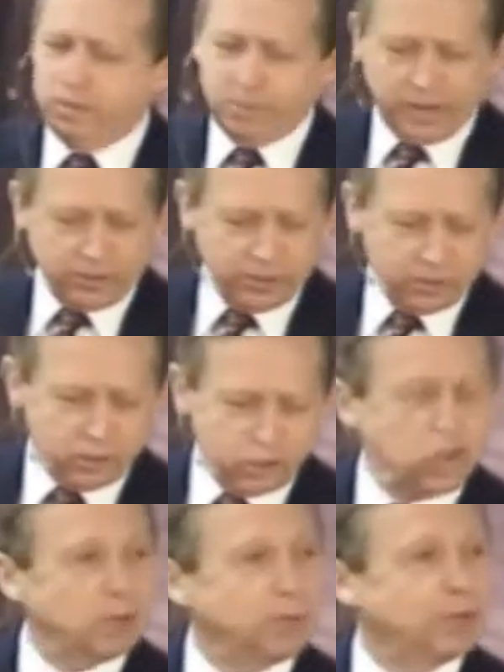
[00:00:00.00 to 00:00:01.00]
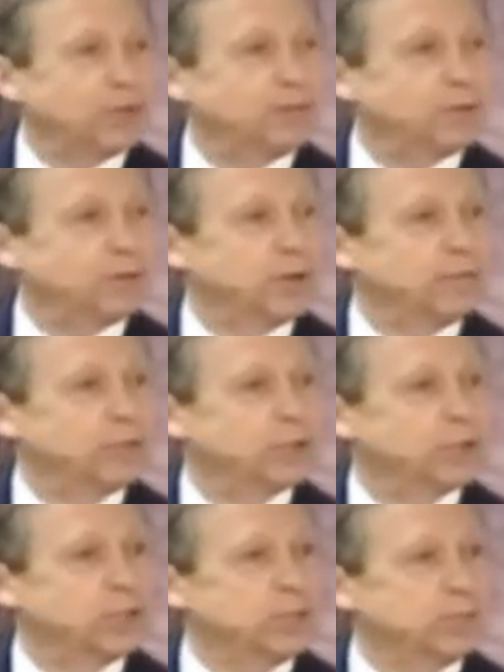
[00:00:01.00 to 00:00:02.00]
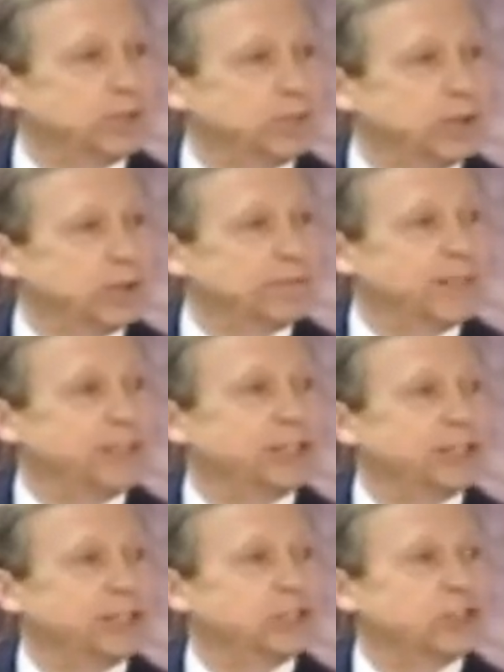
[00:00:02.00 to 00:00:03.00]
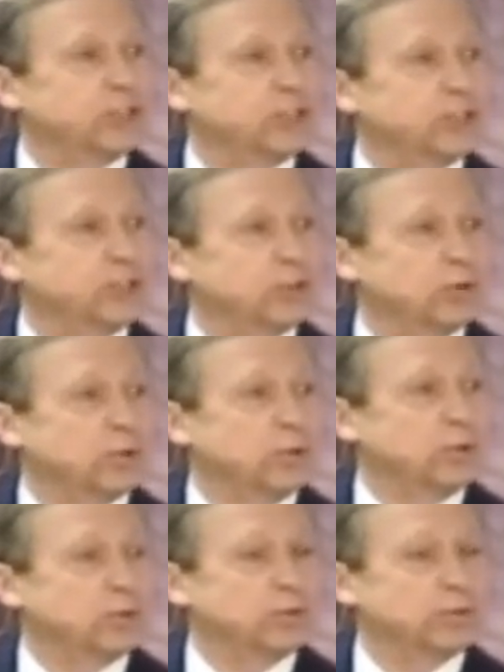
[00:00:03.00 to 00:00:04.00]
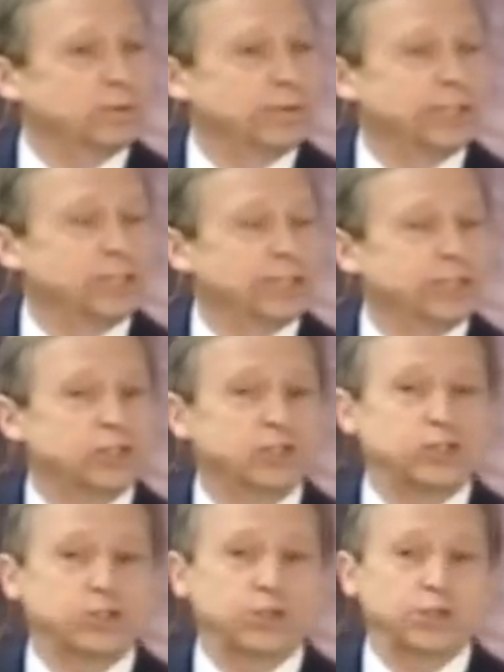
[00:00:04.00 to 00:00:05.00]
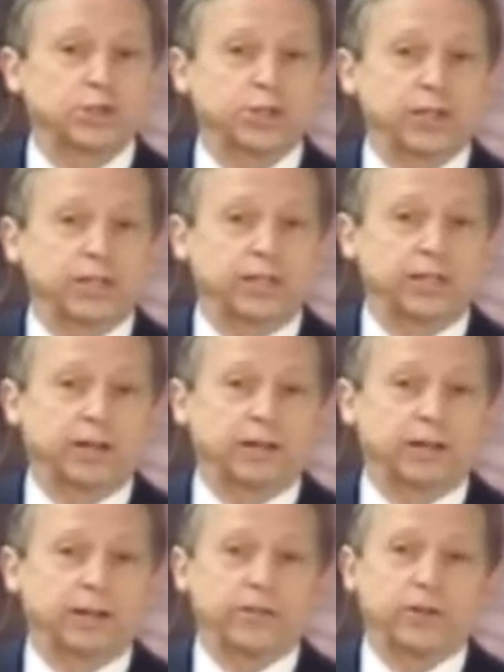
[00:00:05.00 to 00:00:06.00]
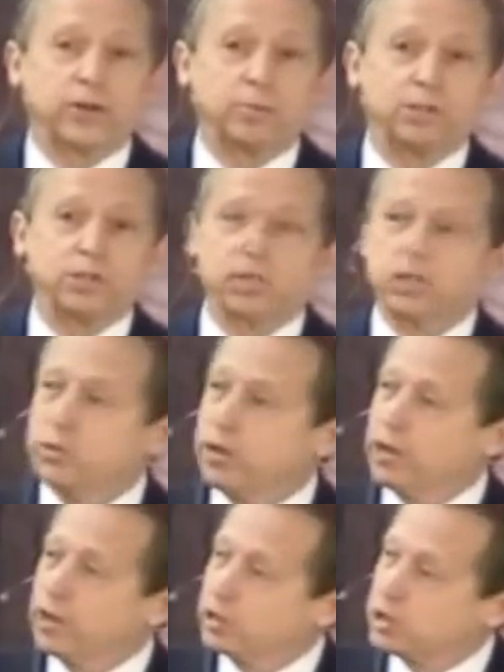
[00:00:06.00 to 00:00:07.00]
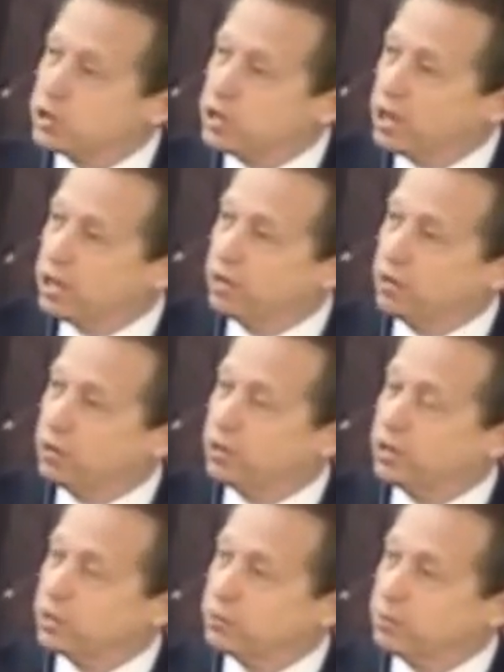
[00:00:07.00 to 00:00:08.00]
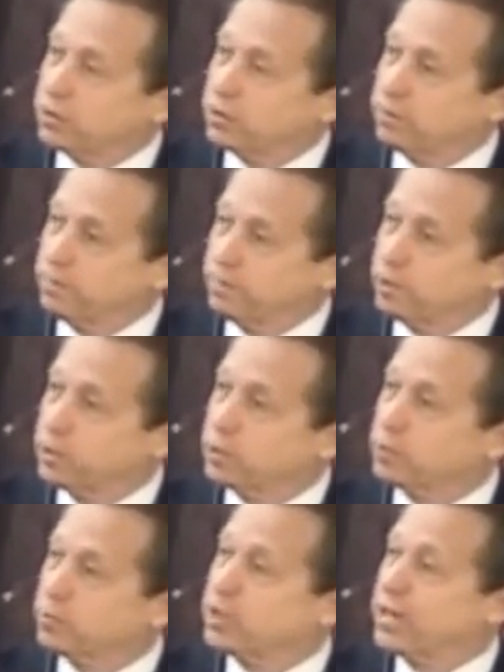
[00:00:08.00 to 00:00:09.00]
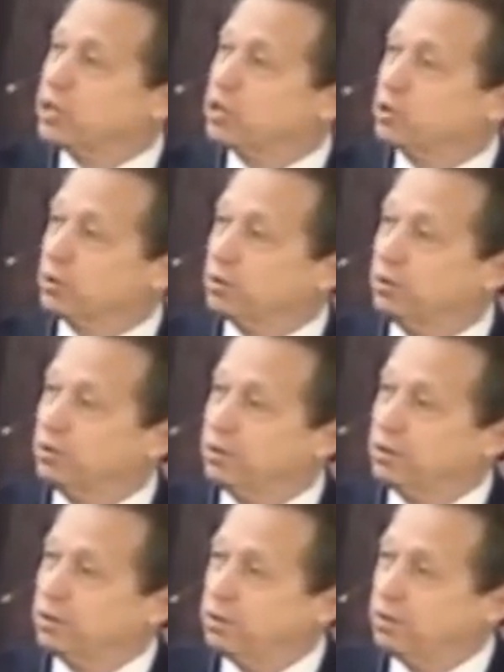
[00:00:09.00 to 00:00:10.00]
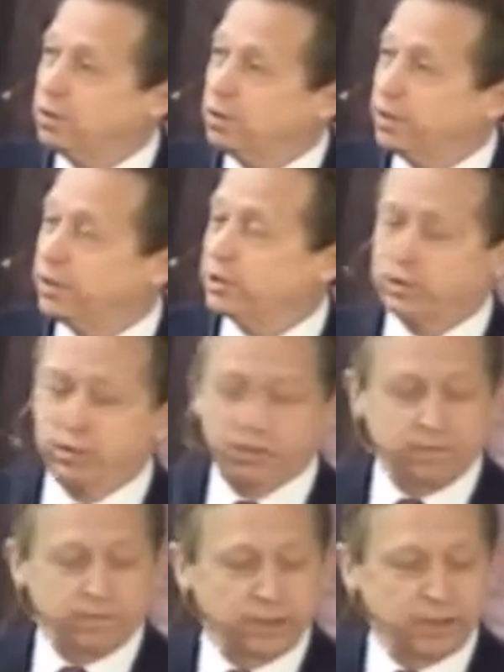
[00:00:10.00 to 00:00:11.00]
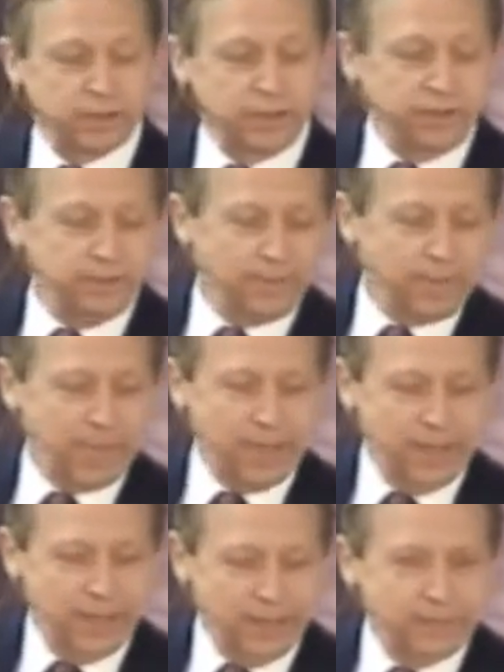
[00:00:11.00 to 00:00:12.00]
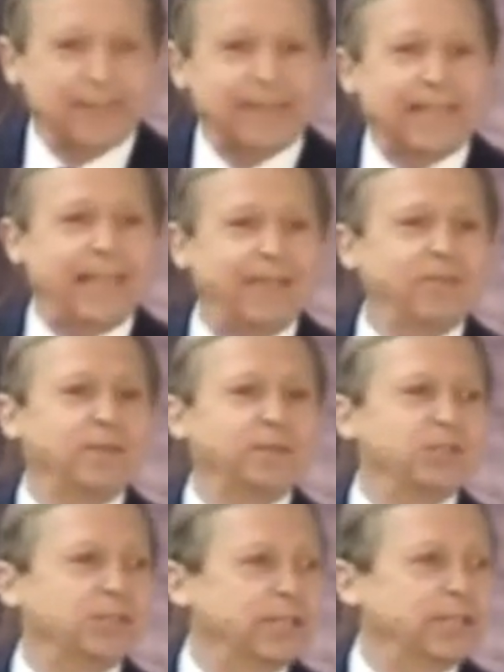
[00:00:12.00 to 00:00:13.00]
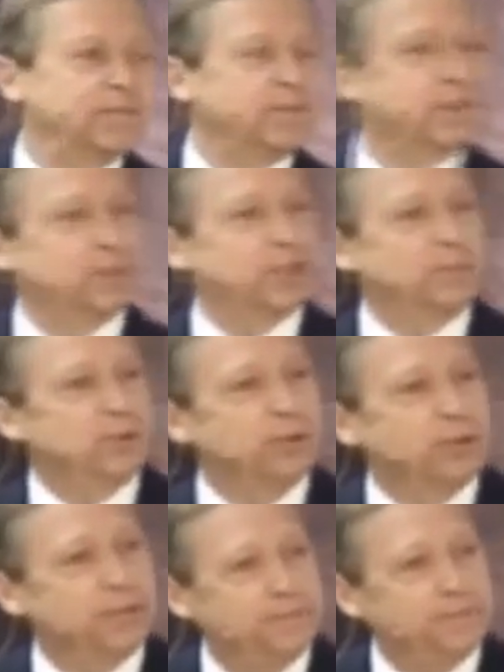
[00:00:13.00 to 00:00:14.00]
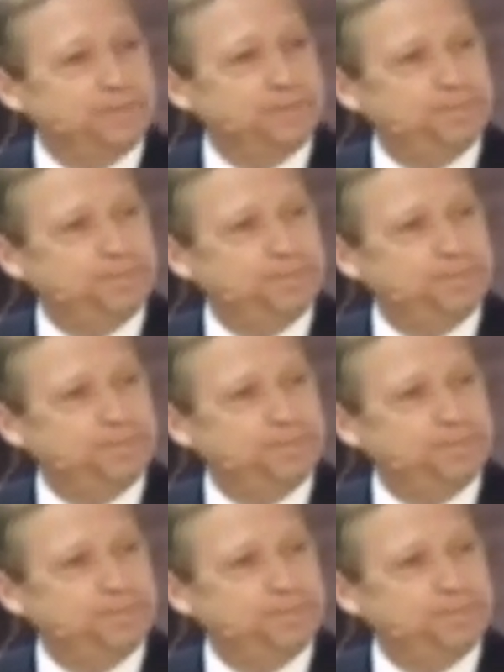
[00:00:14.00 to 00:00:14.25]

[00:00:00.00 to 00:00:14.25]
Intermountain is a charitable not-for-profit system. It grew out of the LDS Church's holdings. When the LDS Church decided to get out of the healthcare business, rather than selling their hospitals, a fairly substantial asset, frankly, they gave them as a gift to the community.